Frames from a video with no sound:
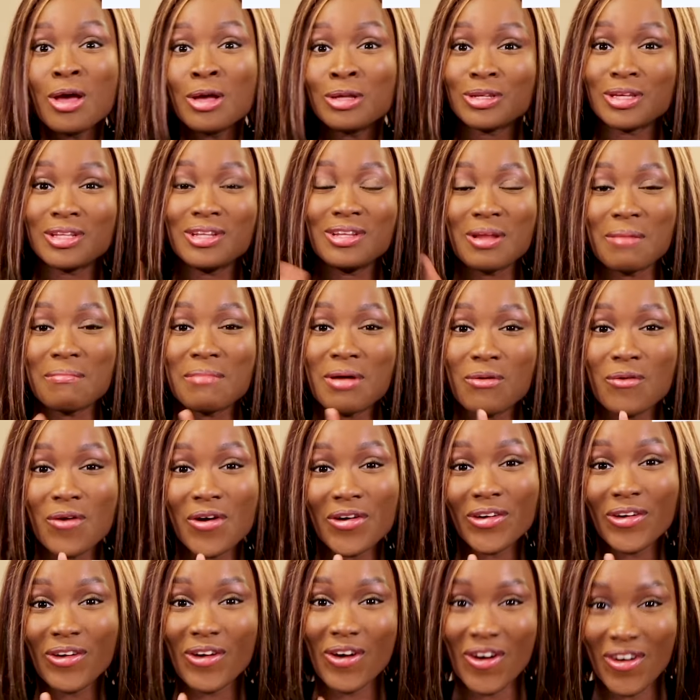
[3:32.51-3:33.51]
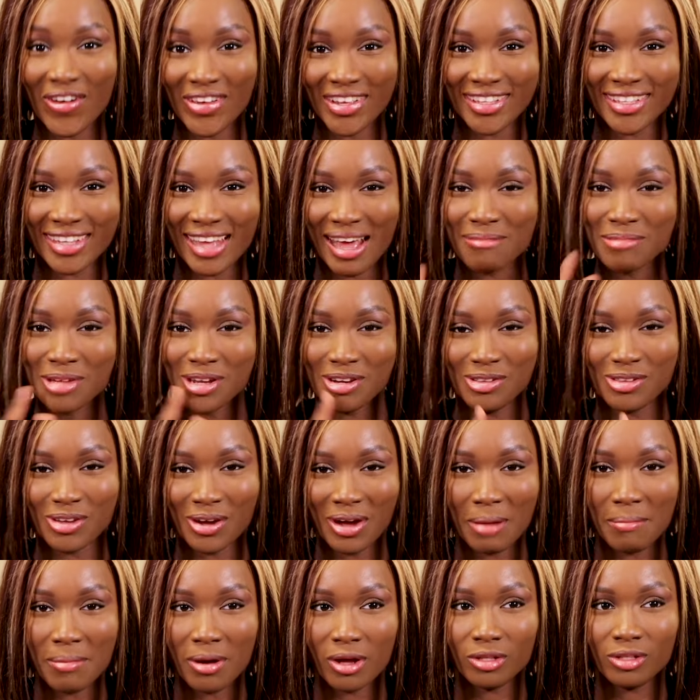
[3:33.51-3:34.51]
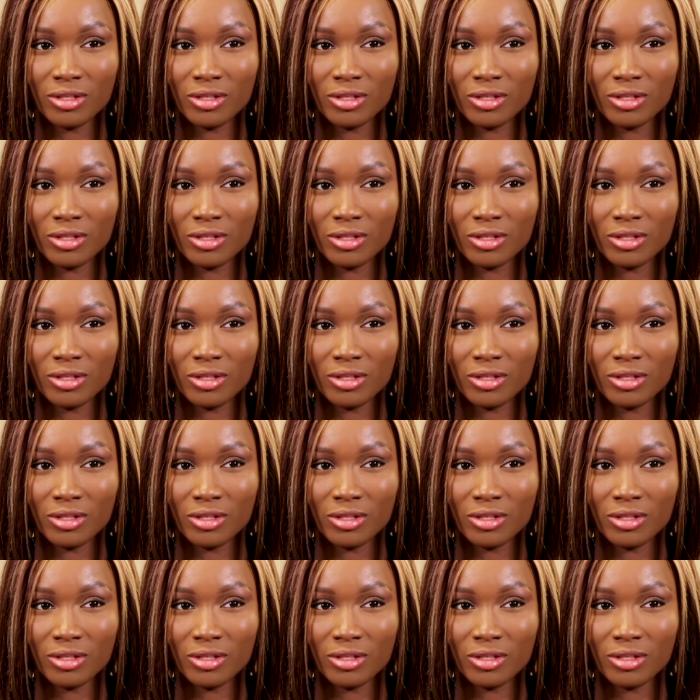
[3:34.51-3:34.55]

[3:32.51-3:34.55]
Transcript: so the number 1 cause I'm going to talk about,